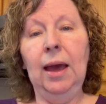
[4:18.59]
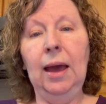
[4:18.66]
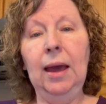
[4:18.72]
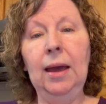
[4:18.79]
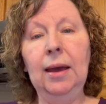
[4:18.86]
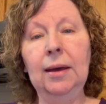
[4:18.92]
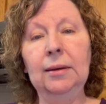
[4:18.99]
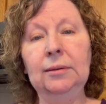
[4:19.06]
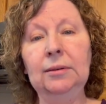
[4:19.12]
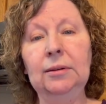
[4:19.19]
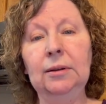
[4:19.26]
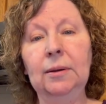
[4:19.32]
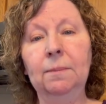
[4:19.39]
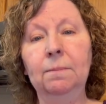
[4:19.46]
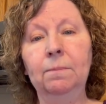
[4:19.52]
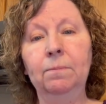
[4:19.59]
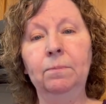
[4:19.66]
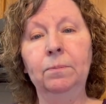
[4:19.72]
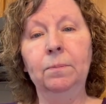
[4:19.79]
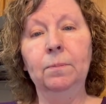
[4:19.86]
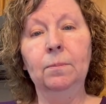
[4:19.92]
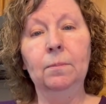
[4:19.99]
And
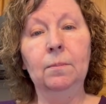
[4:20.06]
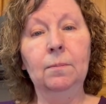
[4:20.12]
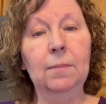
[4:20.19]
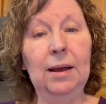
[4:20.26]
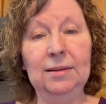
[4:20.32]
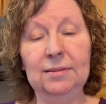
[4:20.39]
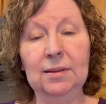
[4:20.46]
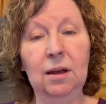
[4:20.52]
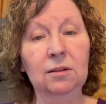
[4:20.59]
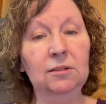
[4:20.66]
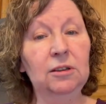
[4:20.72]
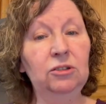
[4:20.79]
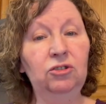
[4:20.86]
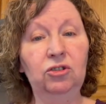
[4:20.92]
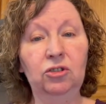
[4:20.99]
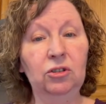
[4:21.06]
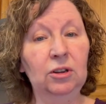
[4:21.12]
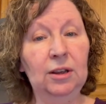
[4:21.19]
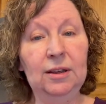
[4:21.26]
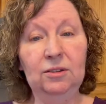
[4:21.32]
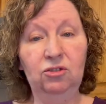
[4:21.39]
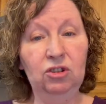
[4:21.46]
my sausage
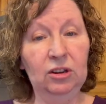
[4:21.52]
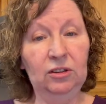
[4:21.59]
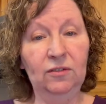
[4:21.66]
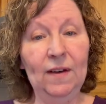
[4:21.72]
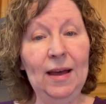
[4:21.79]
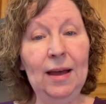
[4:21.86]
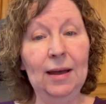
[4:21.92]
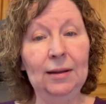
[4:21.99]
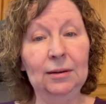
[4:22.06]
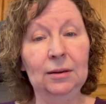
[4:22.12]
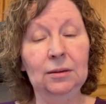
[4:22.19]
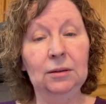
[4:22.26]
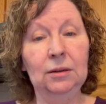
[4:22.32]
is just fine.